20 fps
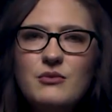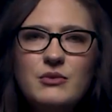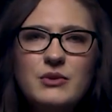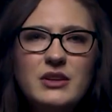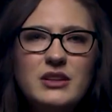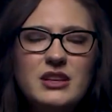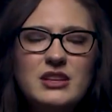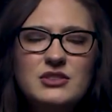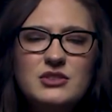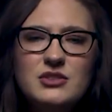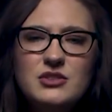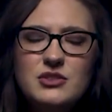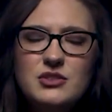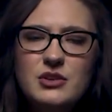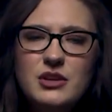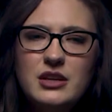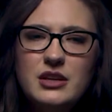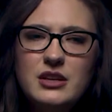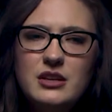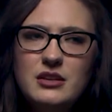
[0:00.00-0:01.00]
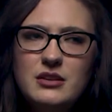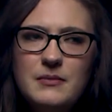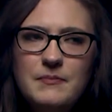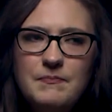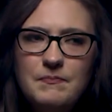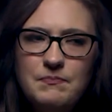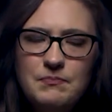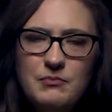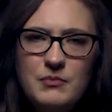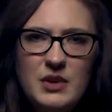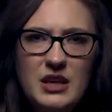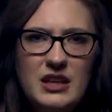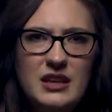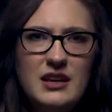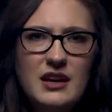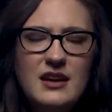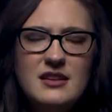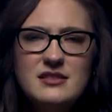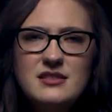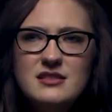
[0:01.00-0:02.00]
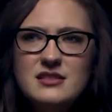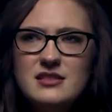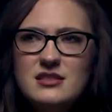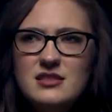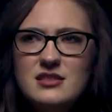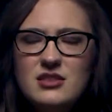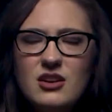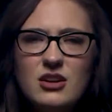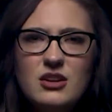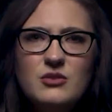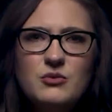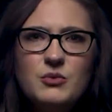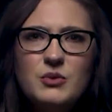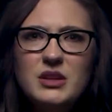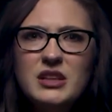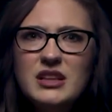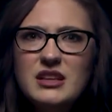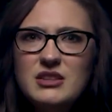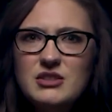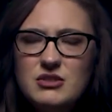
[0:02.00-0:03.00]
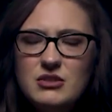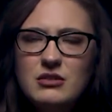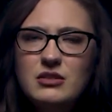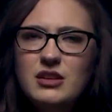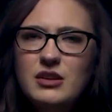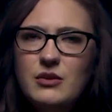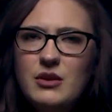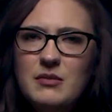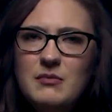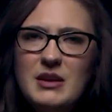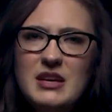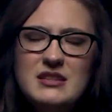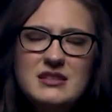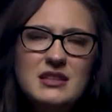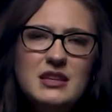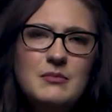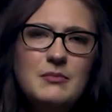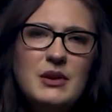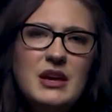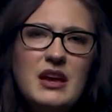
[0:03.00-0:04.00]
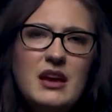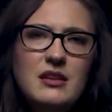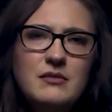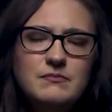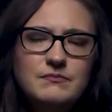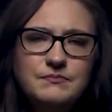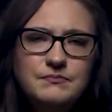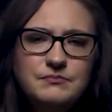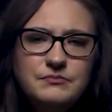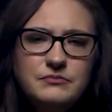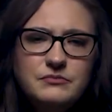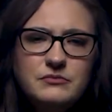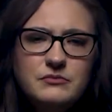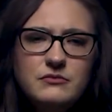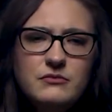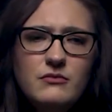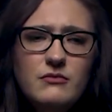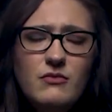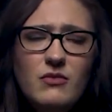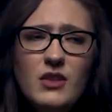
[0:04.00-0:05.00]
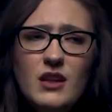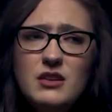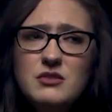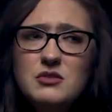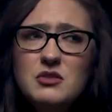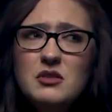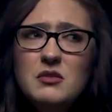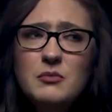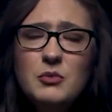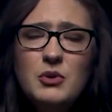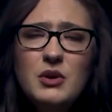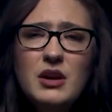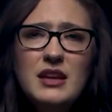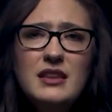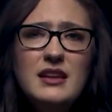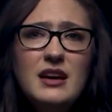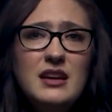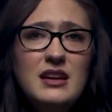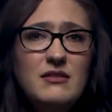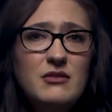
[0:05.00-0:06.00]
really just triggered me to start really struggling with my sleep again, to the point that